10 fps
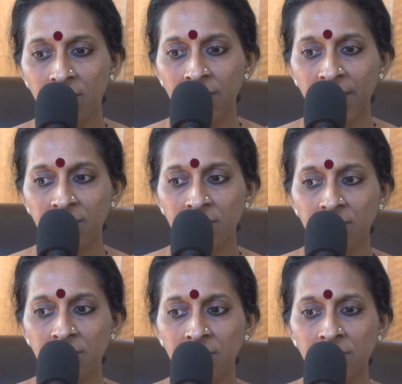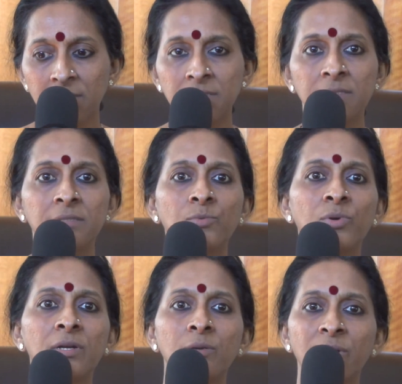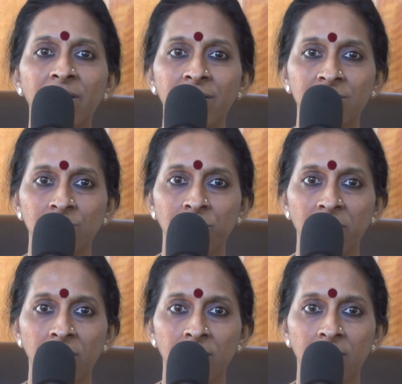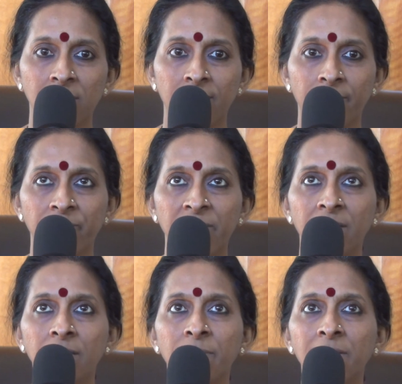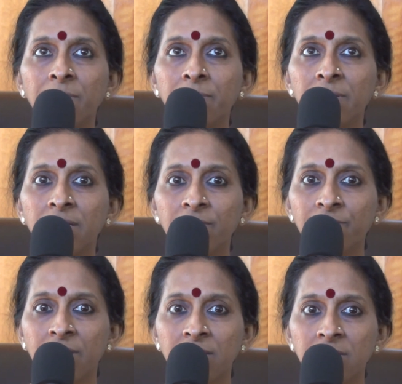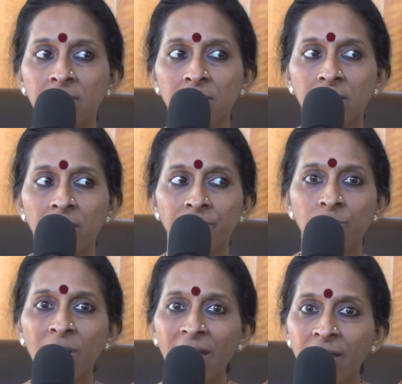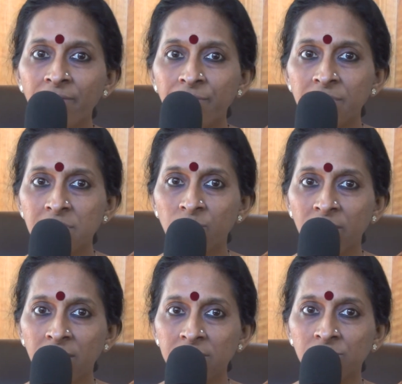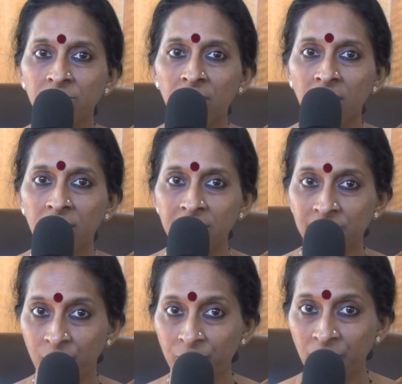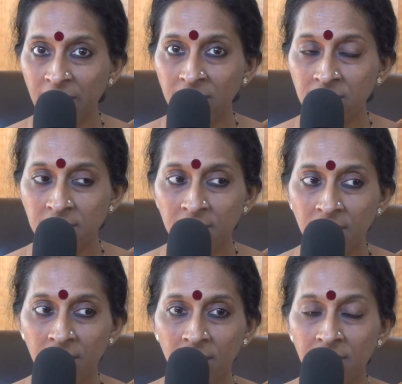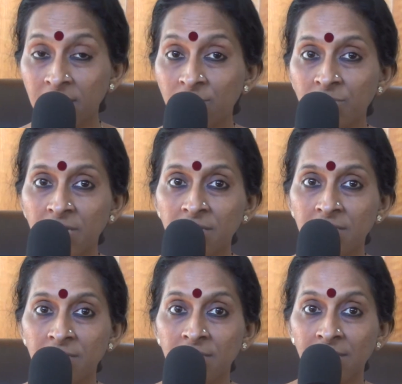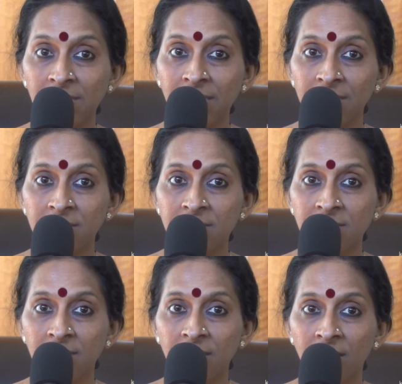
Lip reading: that this is the world one has to be in. He made me believe that if you have swaras or ragas for friends, then you need nothing else.